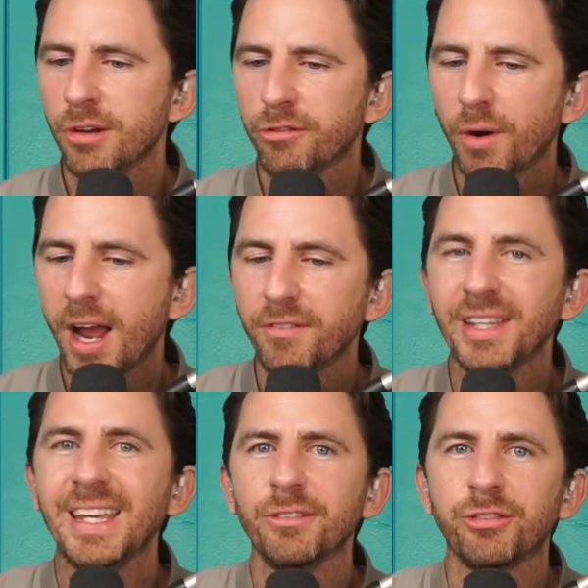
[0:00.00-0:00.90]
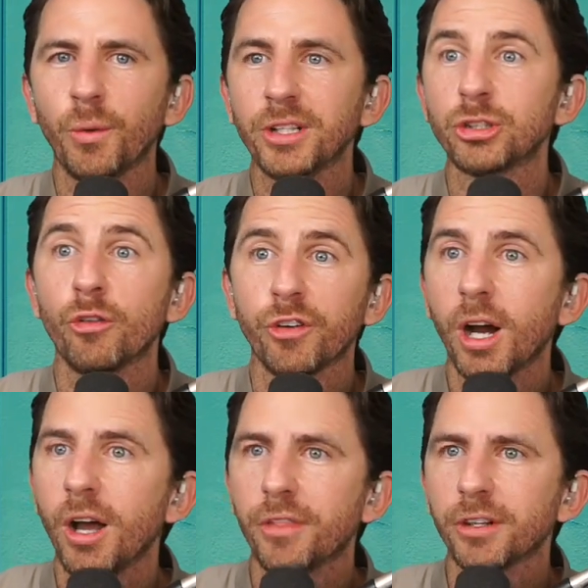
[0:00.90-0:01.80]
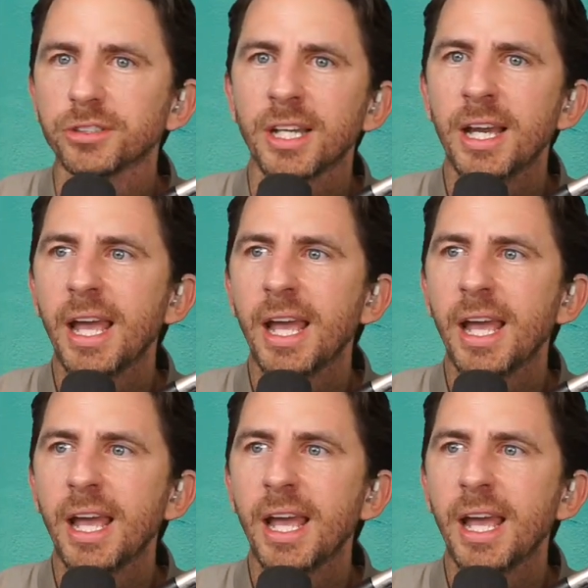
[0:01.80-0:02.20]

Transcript: for having influence over others.